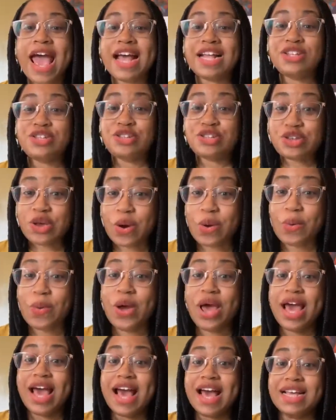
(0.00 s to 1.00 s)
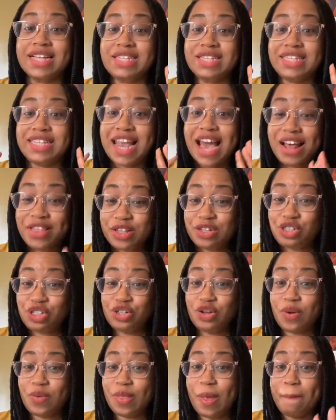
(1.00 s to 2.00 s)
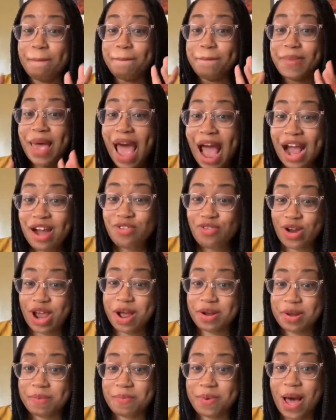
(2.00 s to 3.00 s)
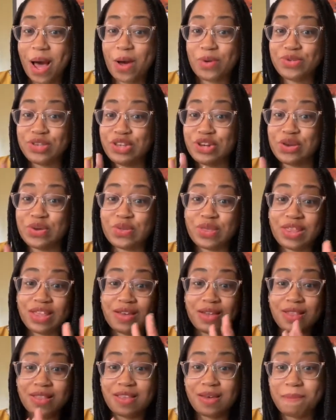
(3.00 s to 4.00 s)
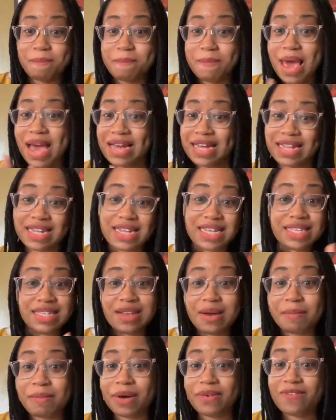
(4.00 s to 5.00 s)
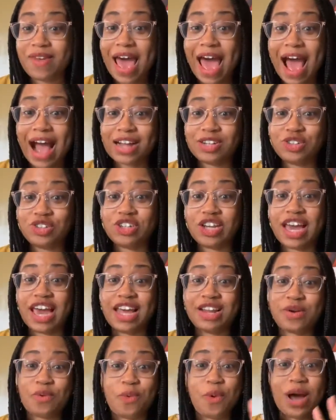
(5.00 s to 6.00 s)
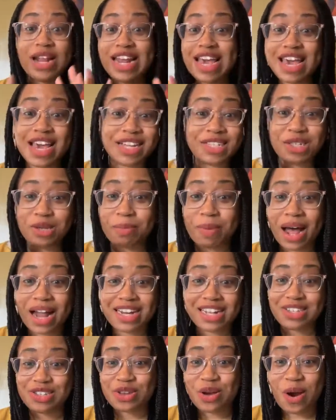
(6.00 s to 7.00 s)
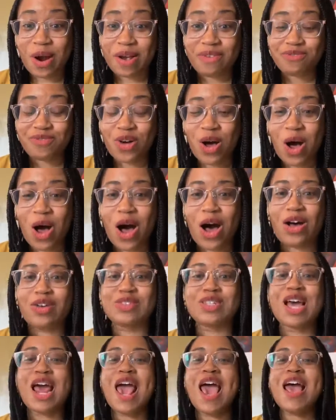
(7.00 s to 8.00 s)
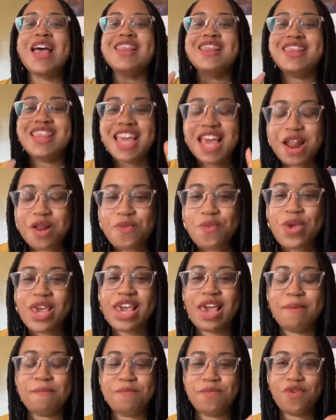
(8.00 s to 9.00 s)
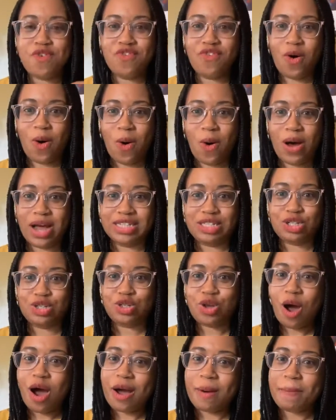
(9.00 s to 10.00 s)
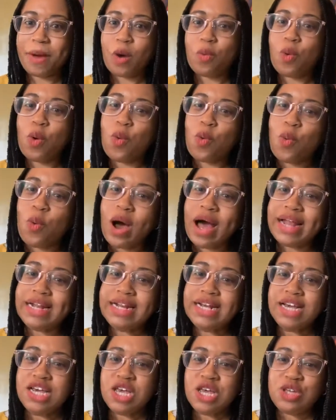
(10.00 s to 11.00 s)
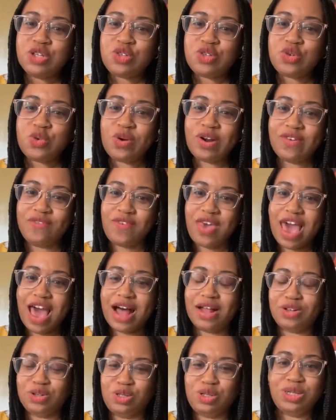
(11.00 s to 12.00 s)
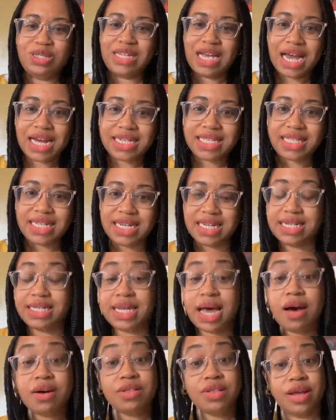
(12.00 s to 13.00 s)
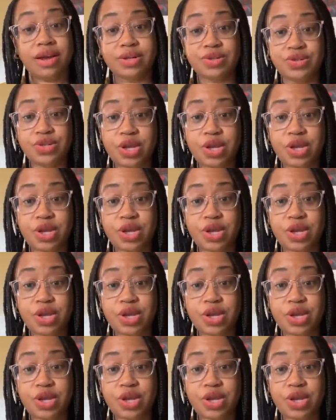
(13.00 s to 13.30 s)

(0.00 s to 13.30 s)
And so now that you know the background about, the mechanism of action and what antibodies are involved, then we can move on to talk about, what sort of allergy testing is out there.